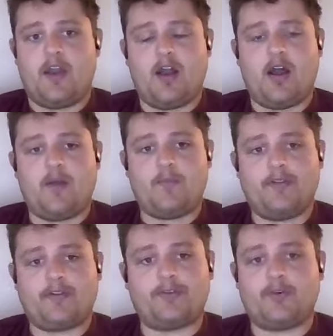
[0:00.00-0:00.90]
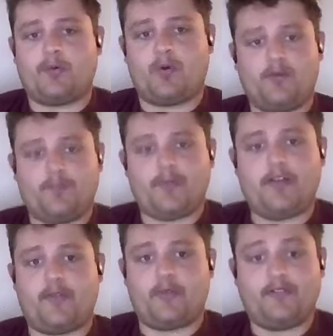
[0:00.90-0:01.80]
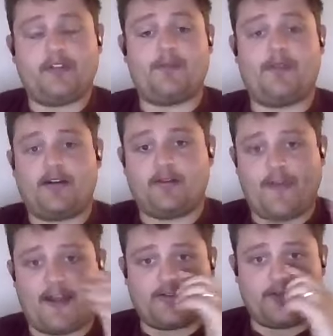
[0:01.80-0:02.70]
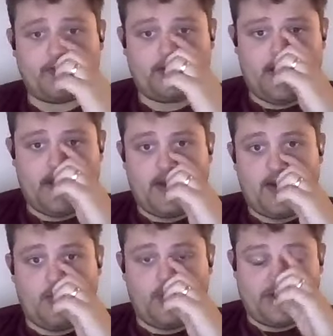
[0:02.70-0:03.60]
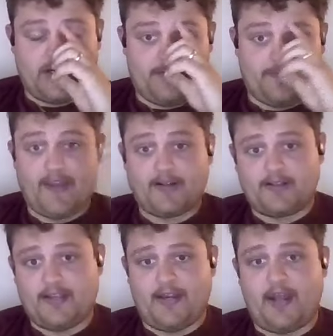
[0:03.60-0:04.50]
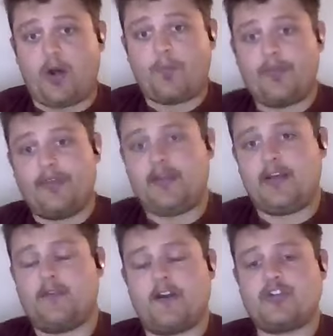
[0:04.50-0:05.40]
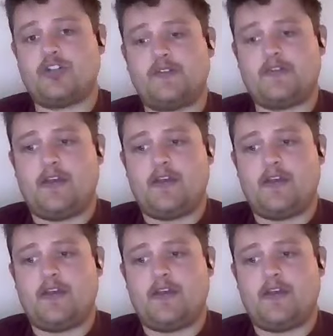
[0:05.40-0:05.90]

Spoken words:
It's also important because of the risk and protective factors, which can affect and help the interventions.